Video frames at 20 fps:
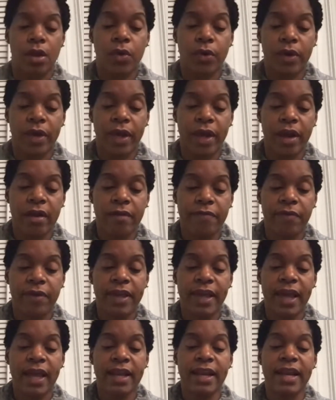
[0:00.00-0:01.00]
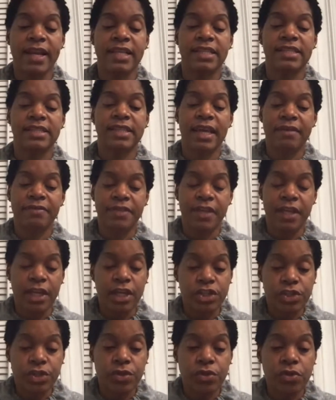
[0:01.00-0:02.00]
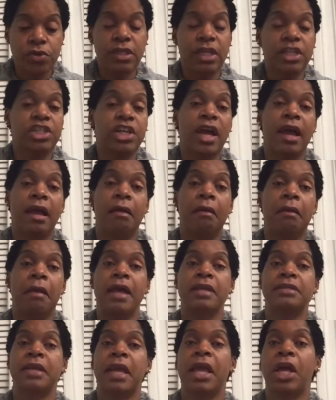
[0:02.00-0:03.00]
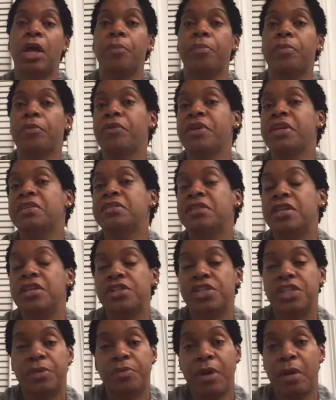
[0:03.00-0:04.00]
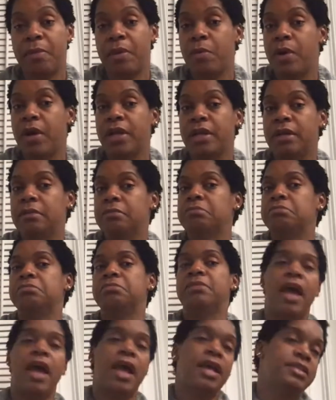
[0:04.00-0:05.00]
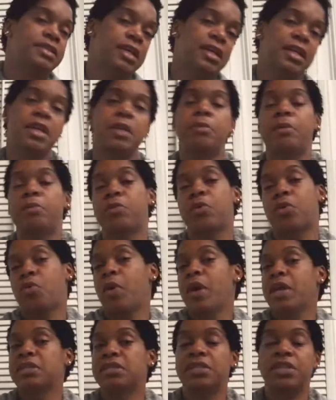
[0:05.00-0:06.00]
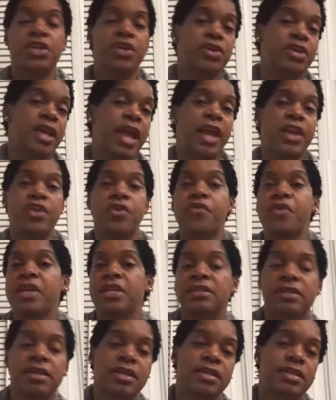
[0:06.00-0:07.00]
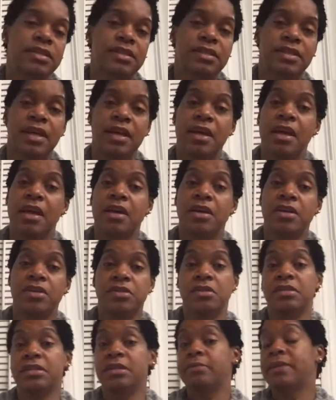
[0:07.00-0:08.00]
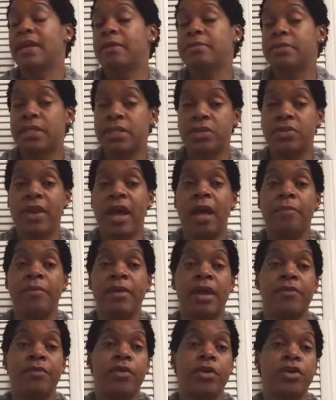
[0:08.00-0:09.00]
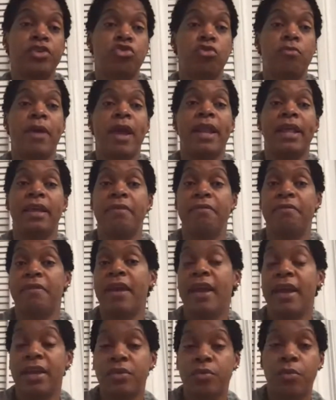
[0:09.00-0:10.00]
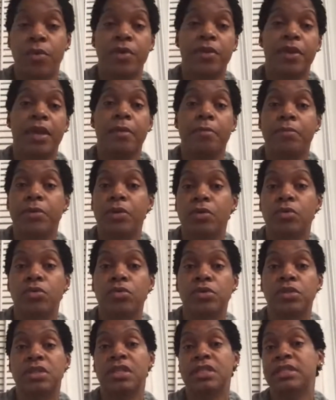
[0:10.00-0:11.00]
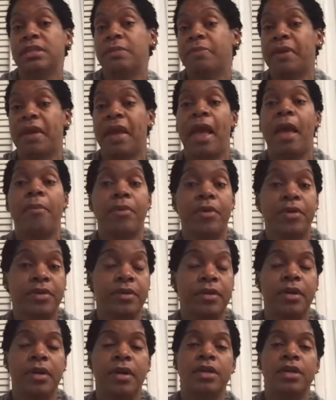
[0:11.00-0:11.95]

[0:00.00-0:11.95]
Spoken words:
Look carefully at any safety issues. A child has Enco Paresis, you probably want to ask a little bit more question. Enuresis, because sometimes this could happen after a traumatic event where they abused, did something happen.